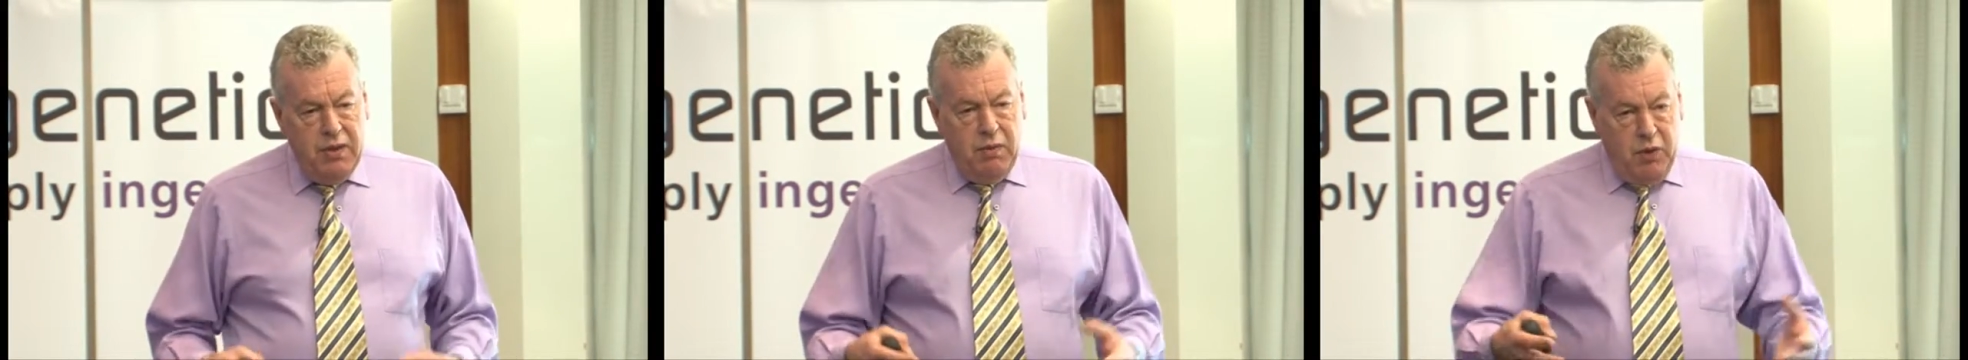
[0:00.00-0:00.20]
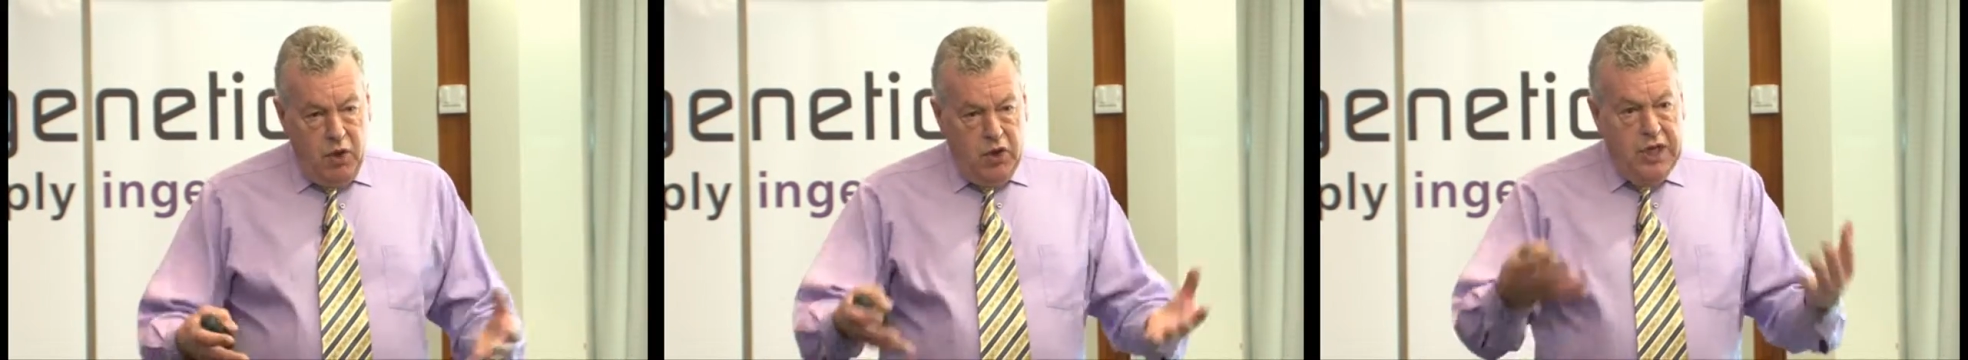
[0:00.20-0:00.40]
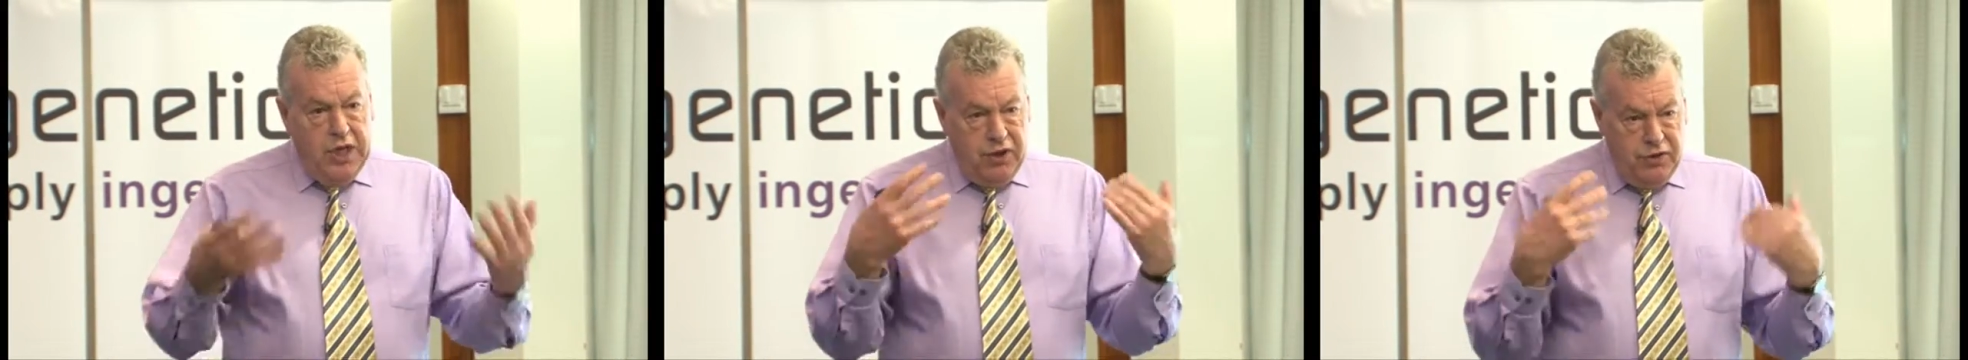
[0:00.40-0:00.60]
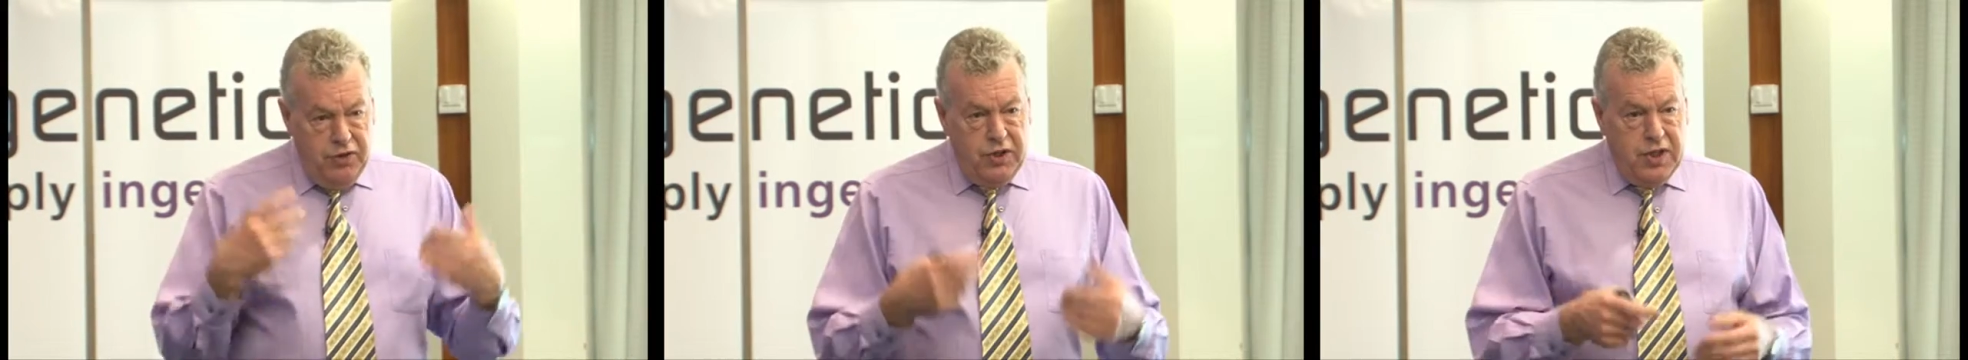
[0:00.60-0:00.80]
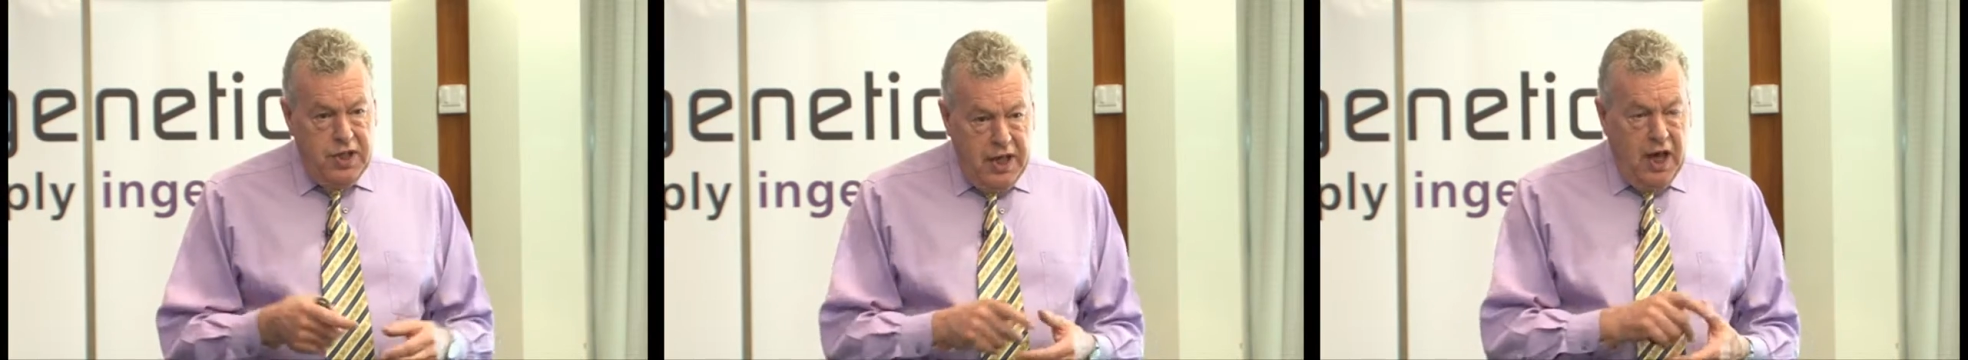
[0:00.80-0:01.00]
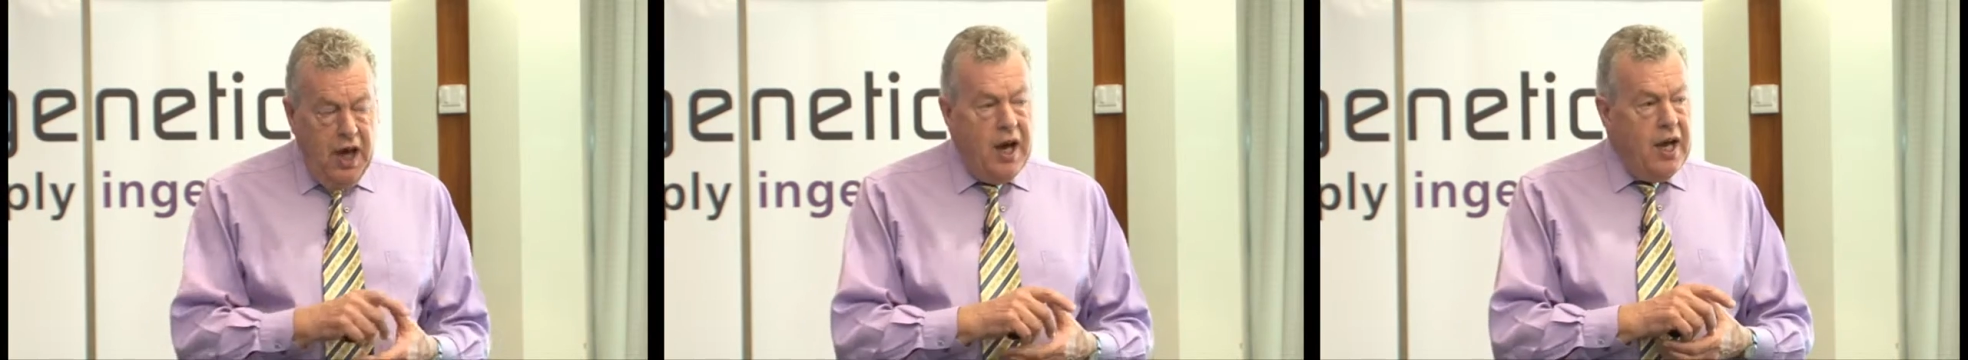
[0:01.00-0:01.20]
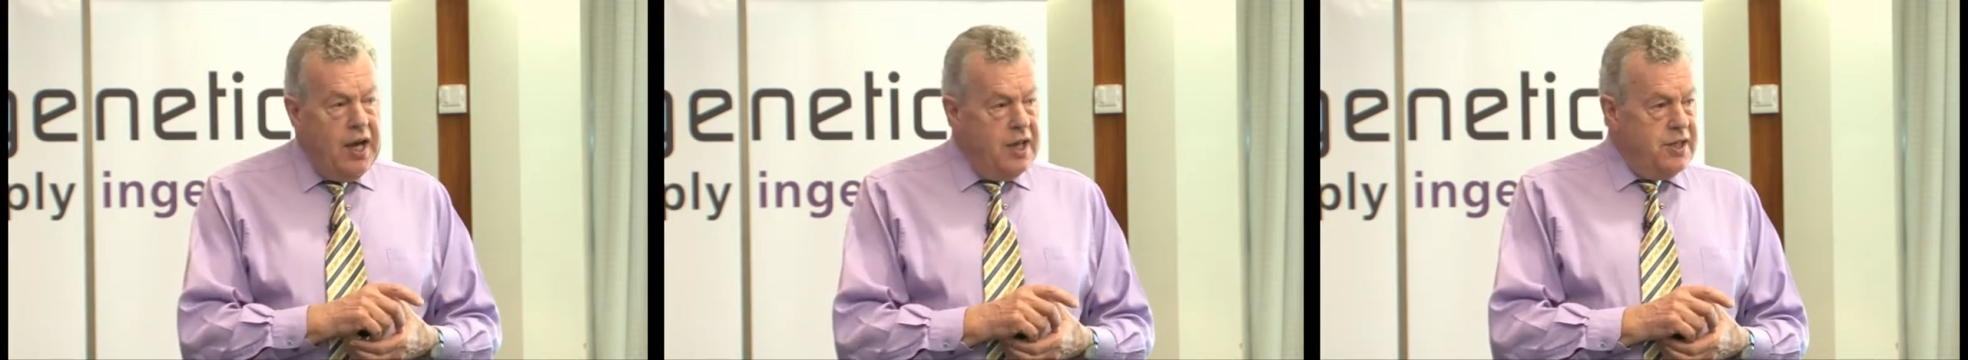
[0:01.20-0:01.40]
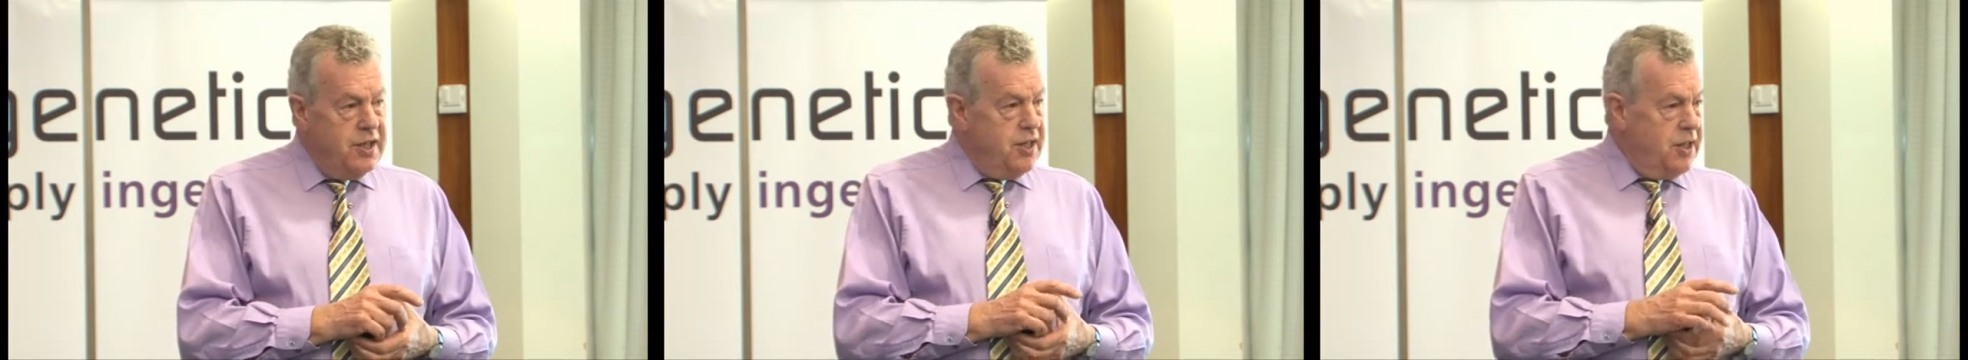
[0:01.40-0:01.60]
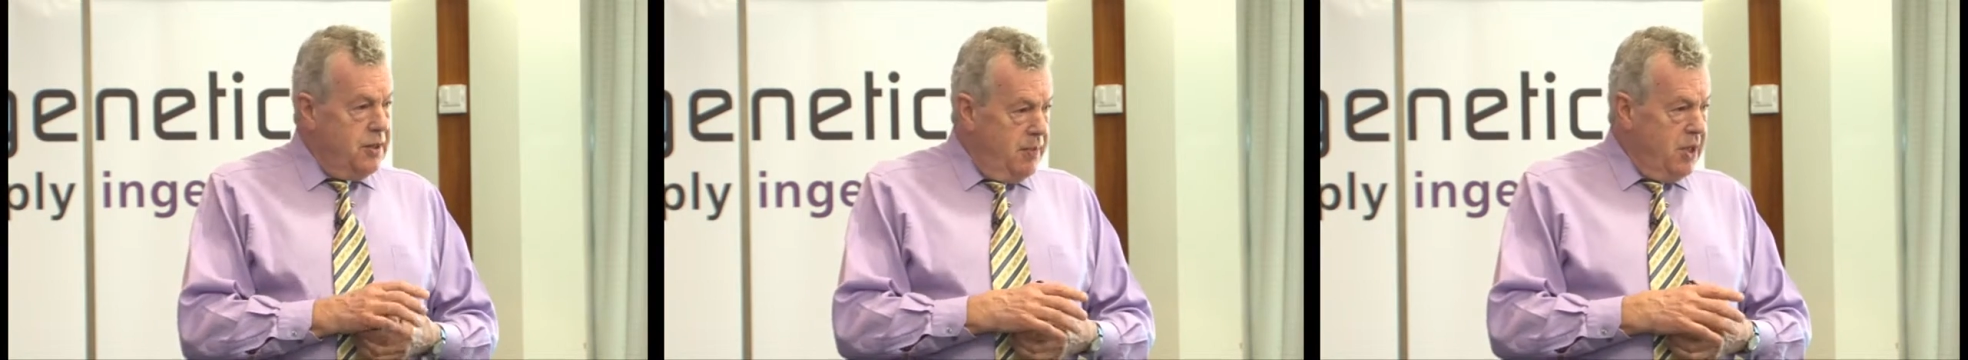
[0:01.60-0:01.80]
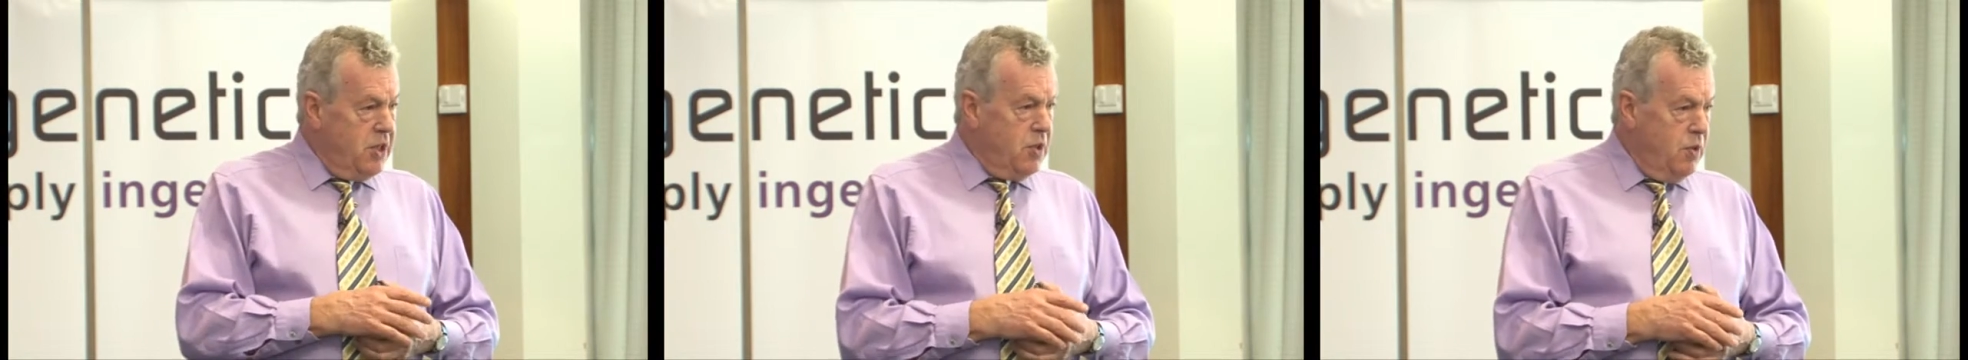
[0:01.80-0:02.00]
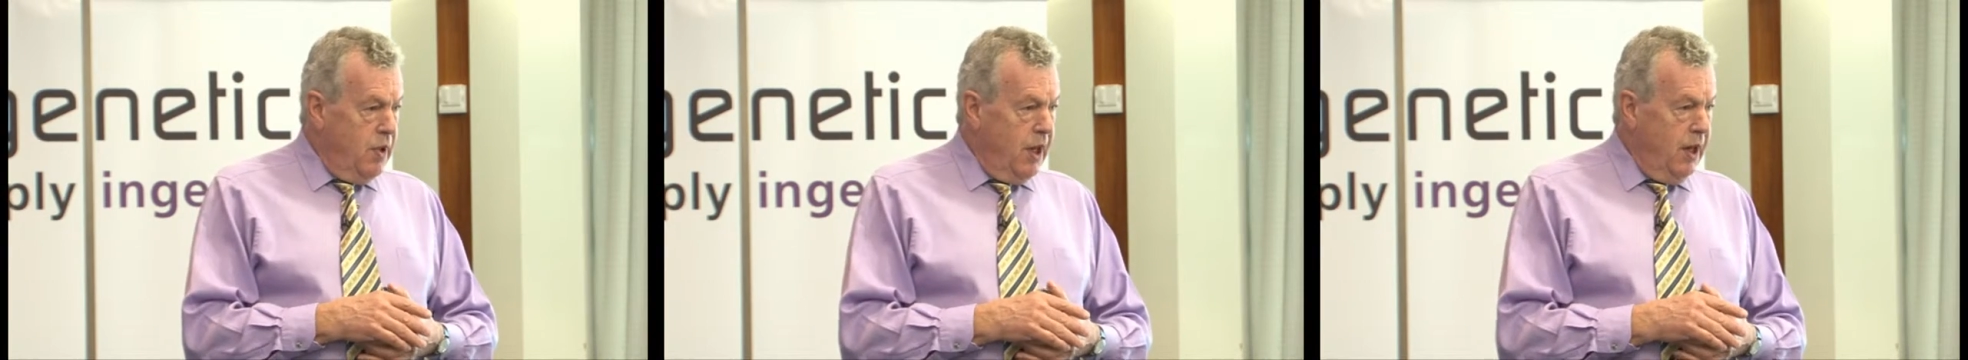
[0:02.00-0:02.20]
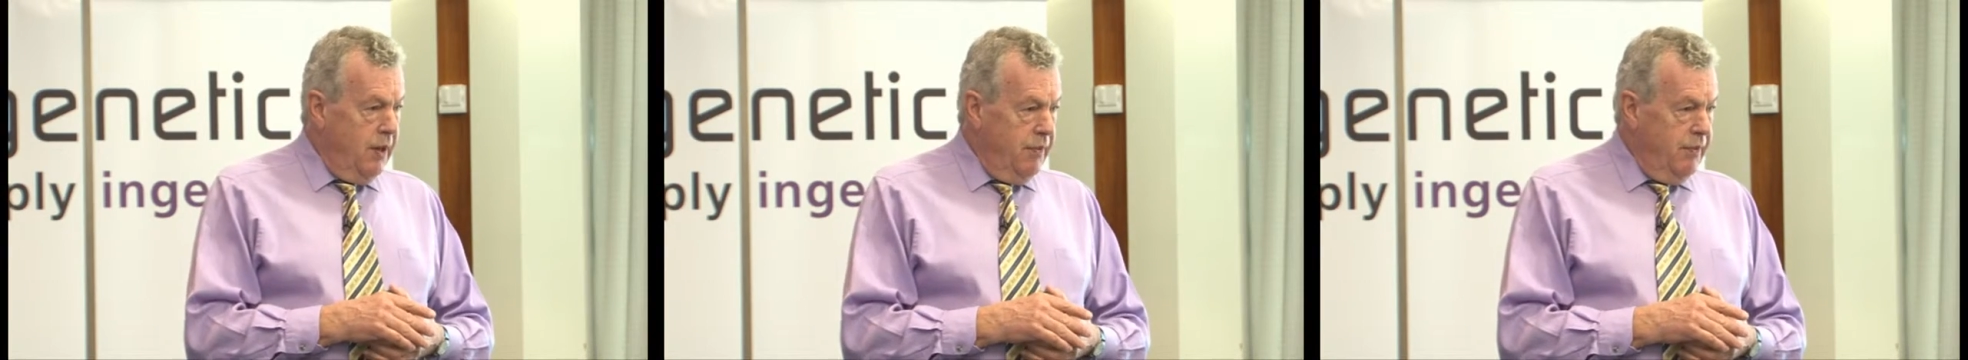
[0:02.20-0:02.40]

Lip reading: looking through the eyes is the best way.